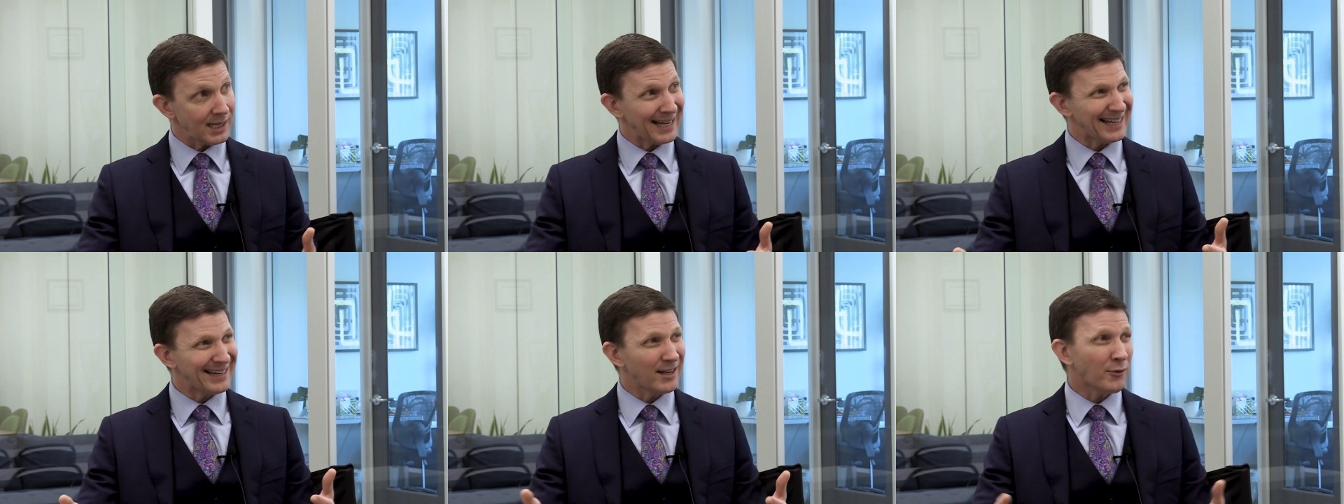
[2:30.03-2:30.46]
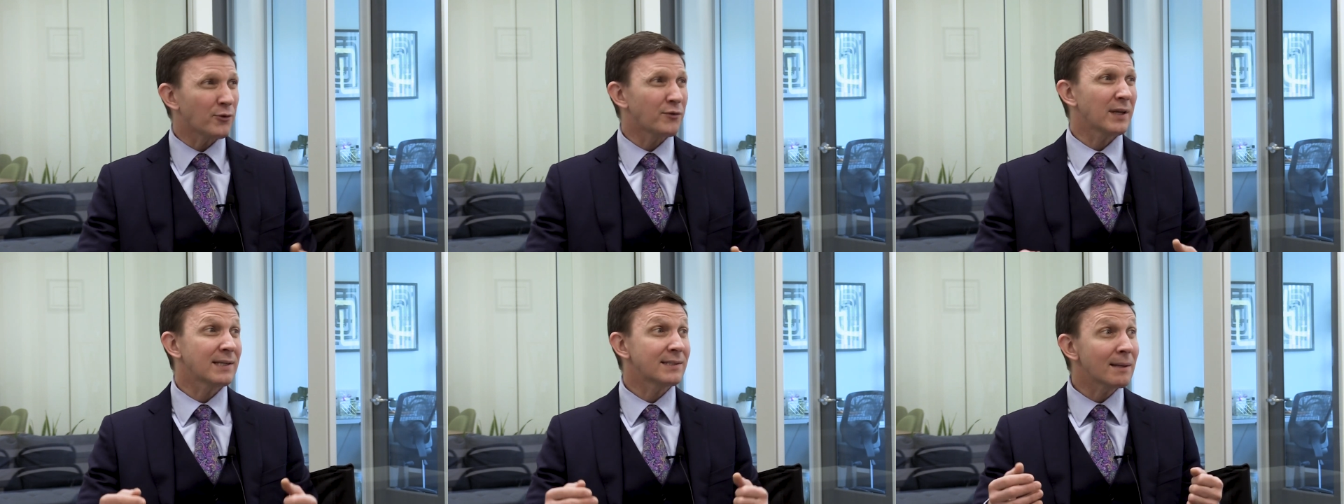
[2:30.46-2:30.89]
and other
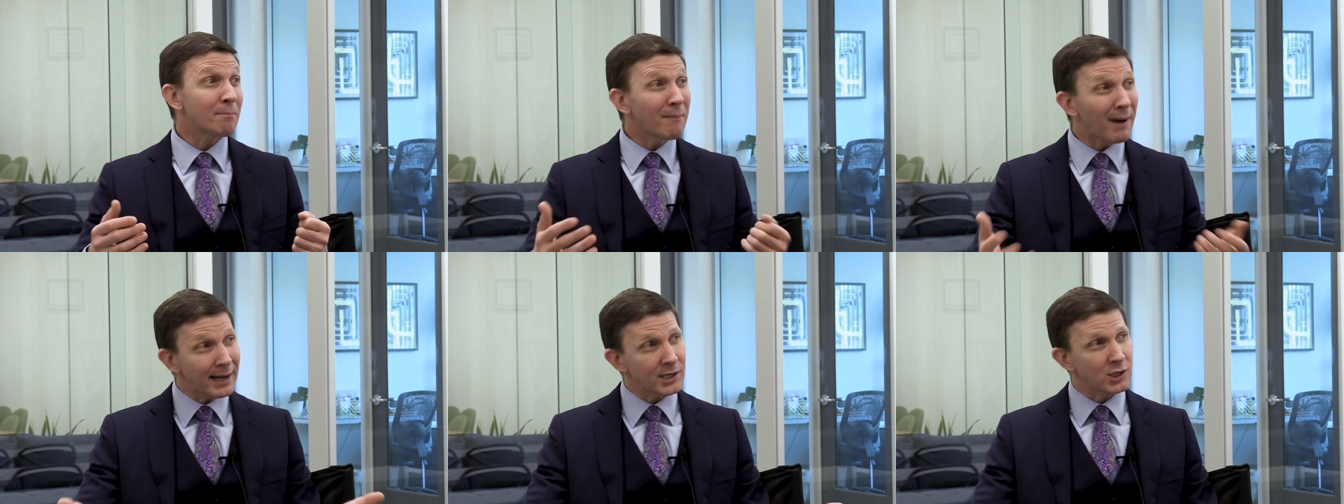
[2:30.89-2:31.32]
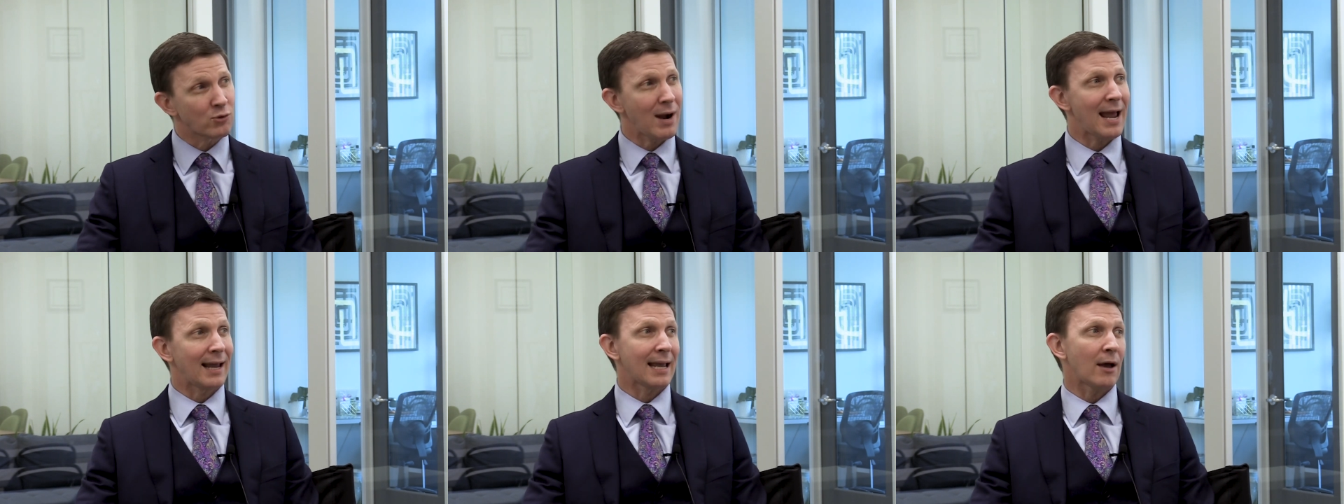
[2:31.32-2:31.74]
things that might
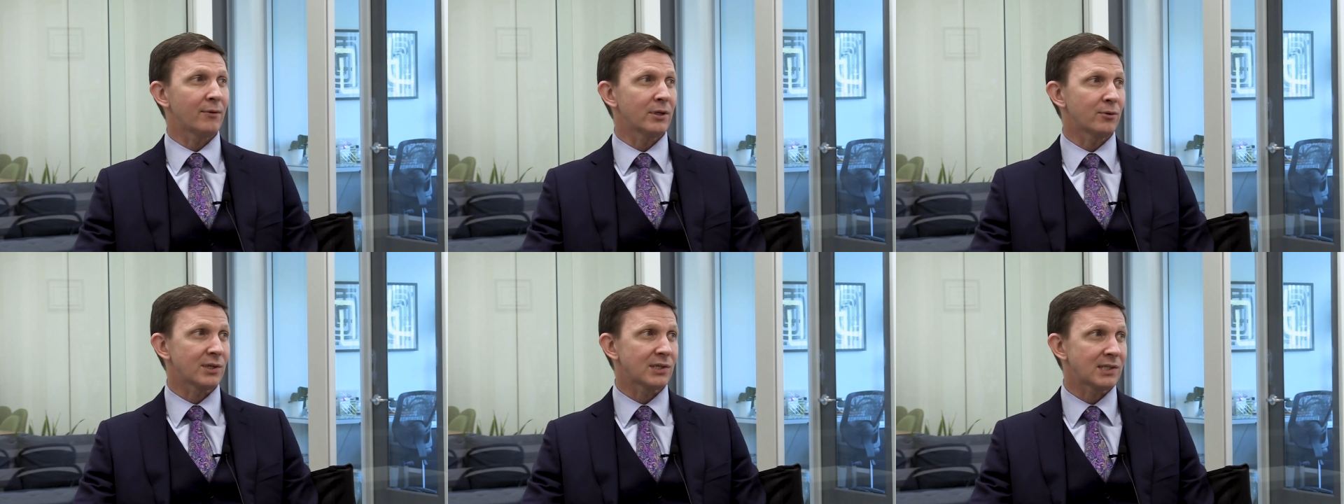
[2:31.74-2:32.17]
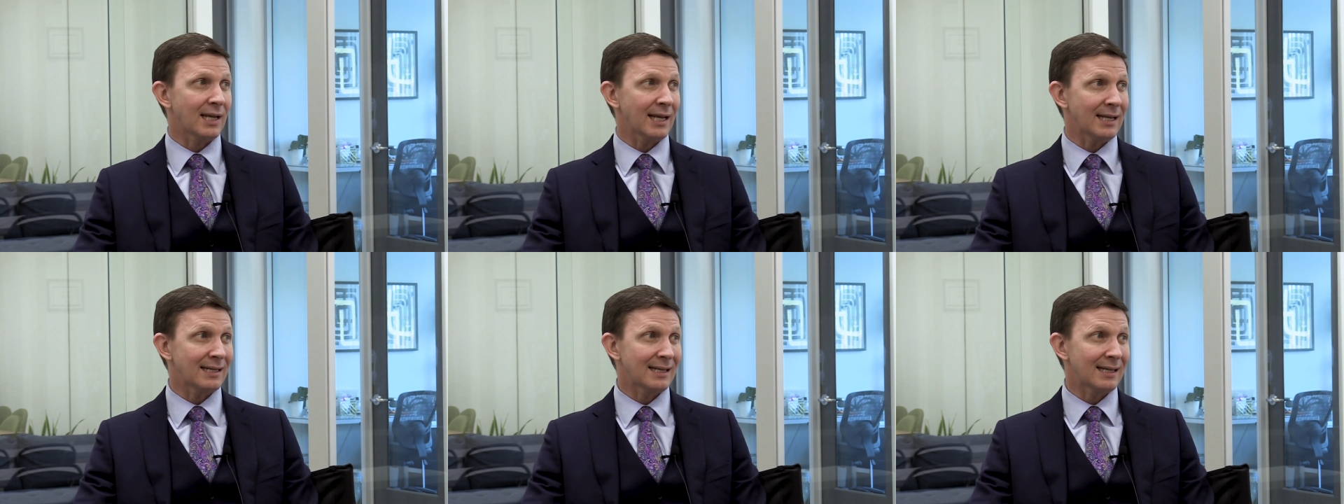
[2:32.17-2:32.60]
drag out your estate